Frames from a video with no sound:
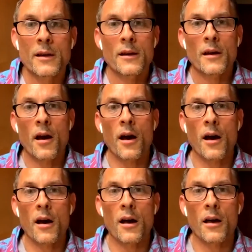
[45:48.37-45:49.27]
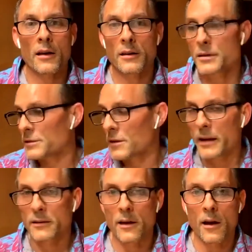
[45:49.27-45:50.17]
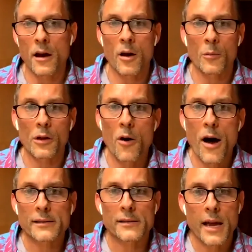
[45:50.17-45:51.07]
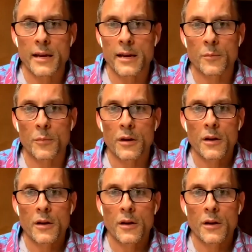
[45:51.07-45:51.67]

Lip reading: And just like the Aloha Stadium,